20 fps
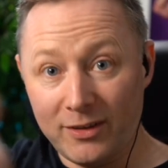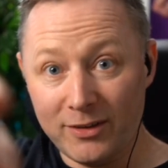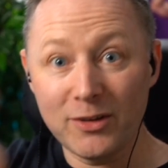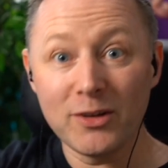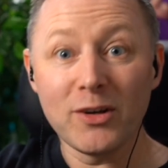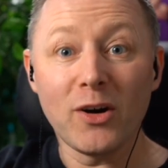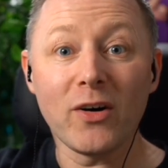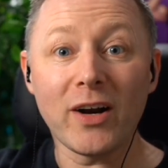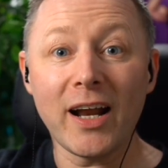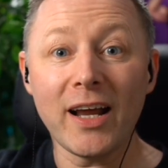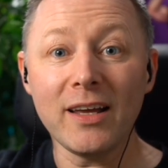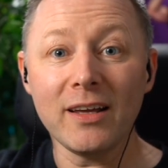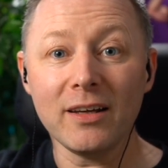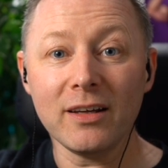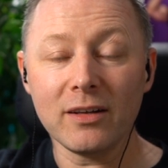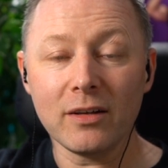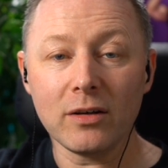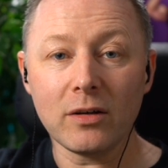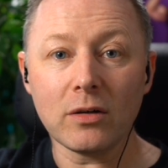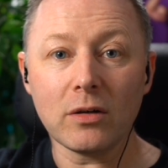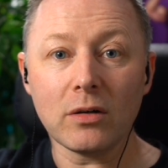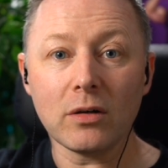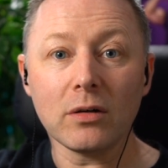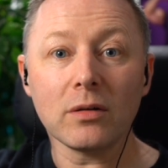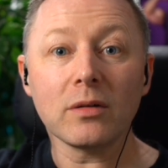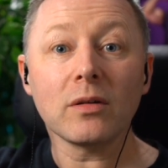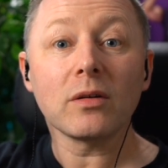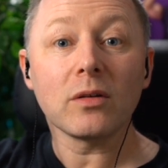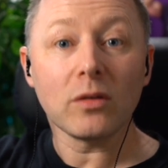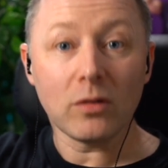all right,
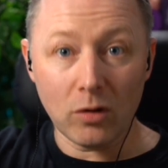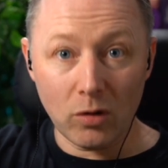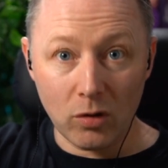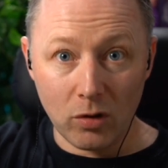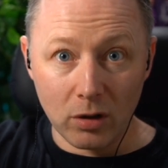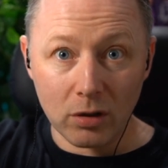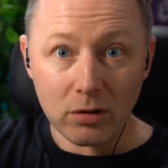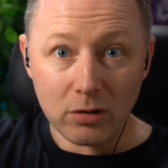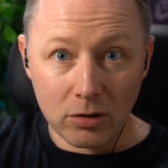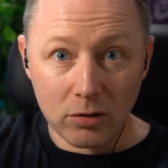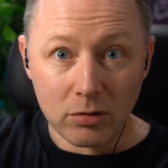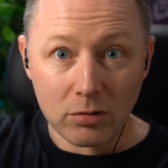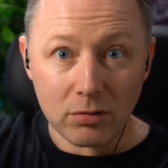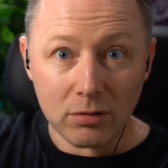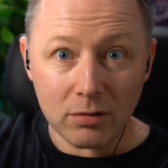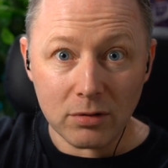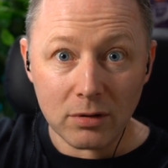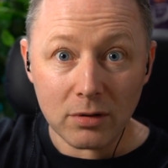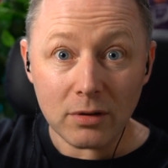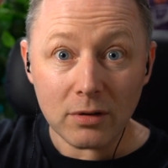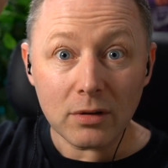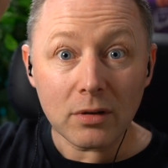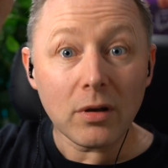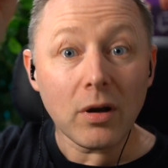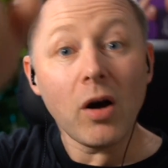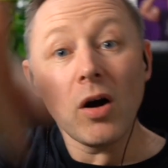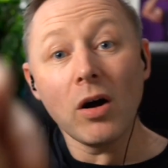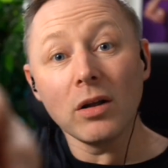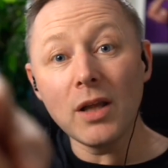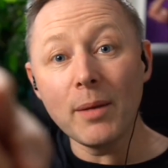or you know,
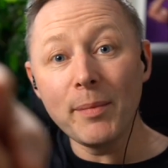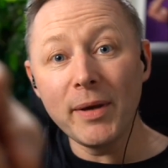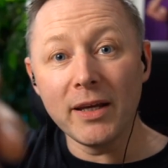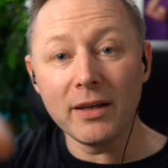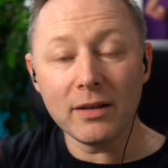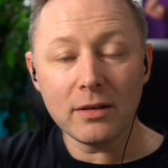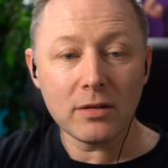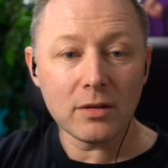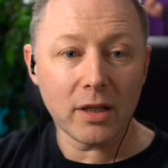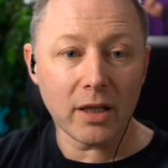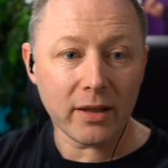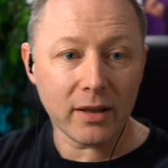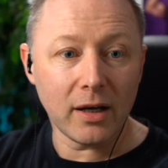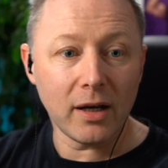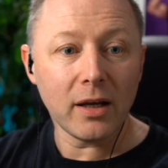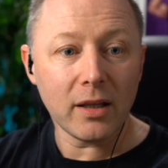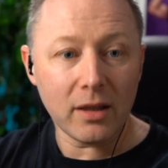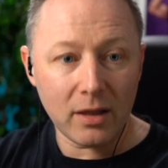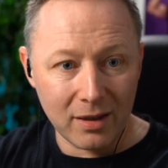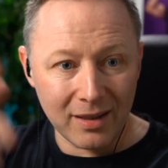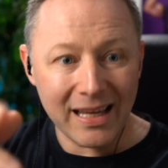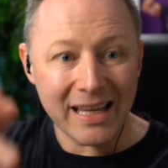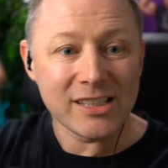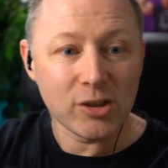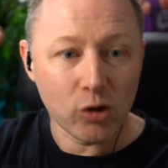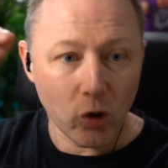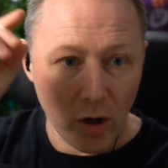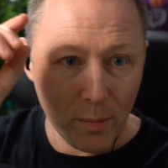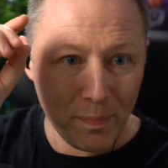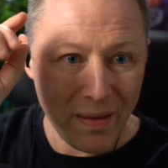oh, let me like that. It's
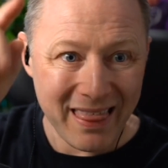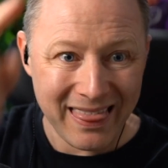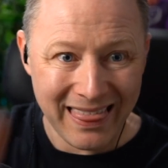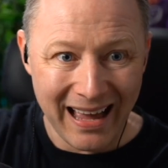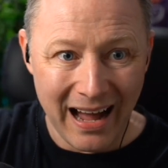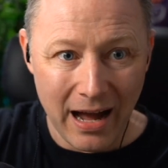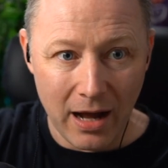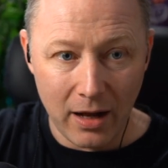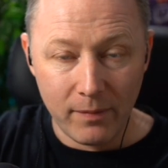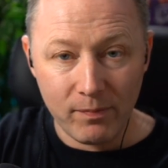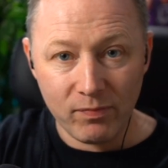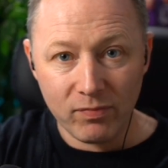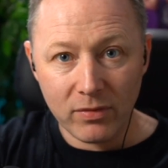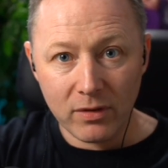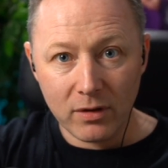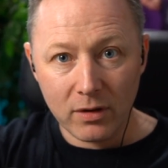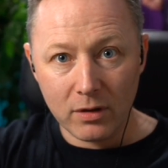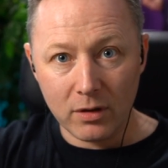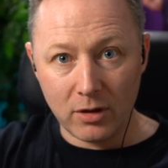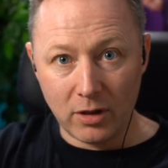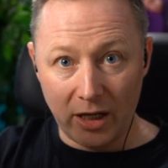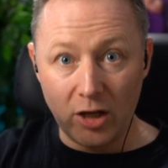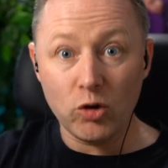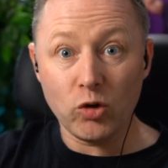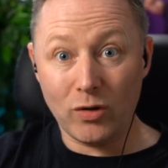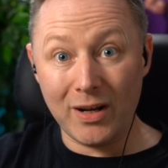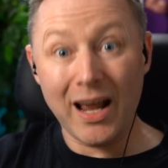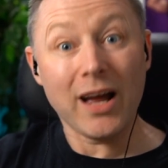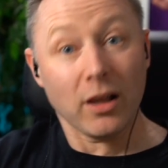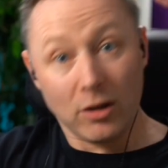got to be that that you know
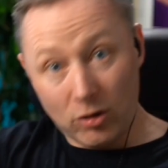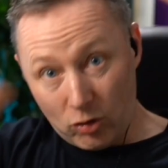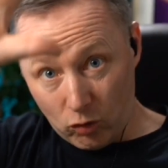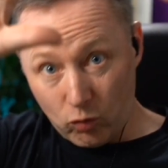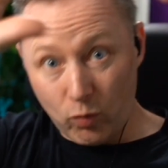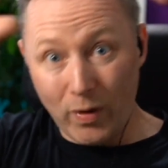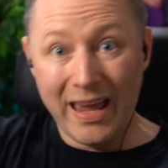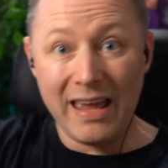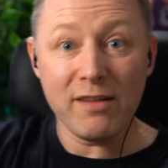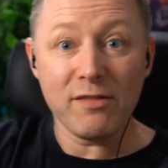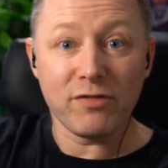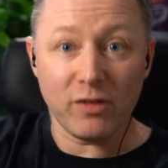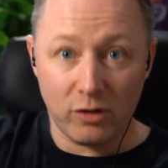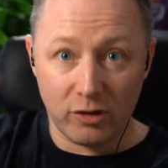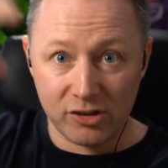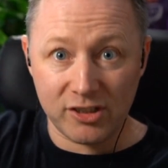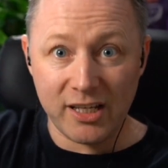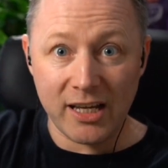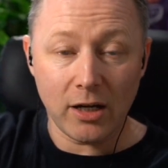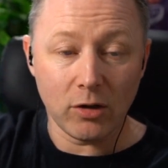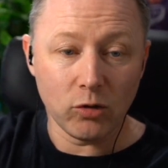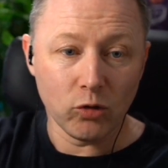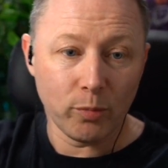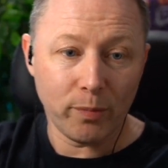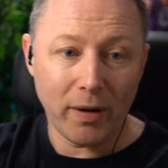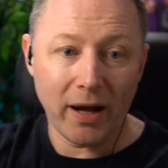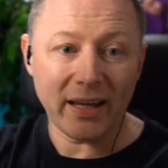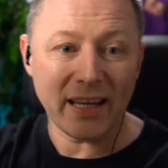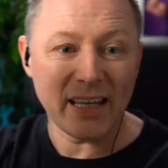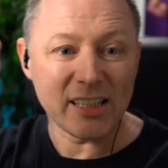now you know wave or say hello
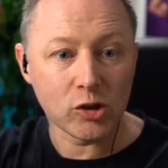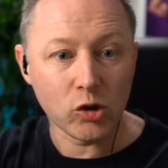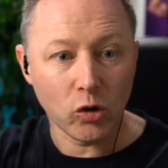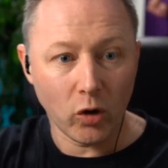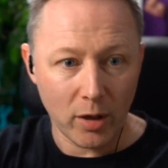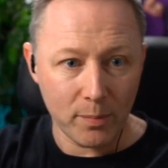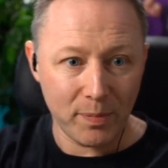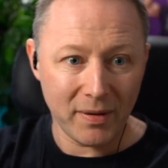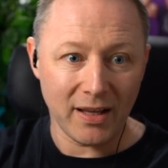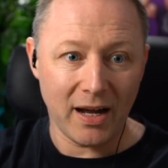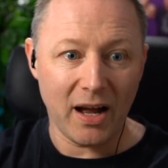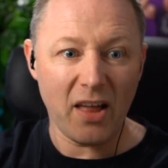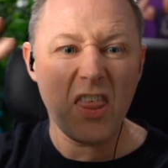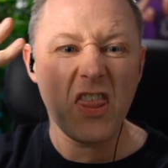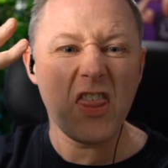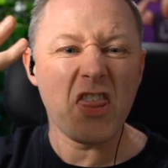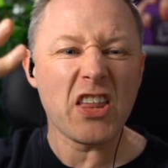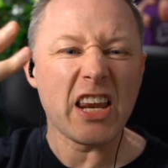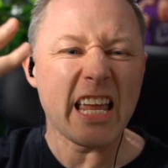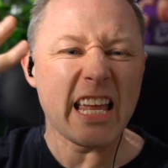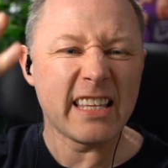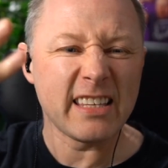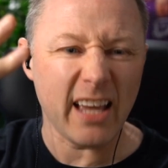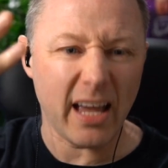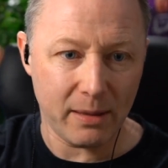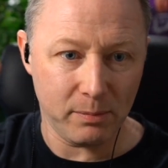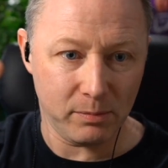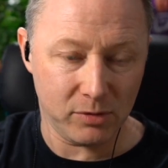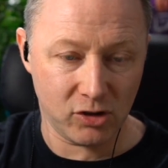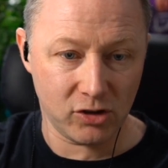back it's got to be that three
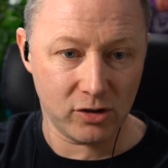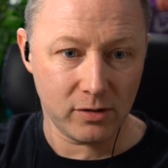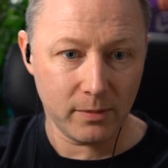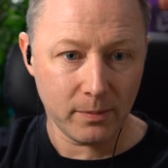times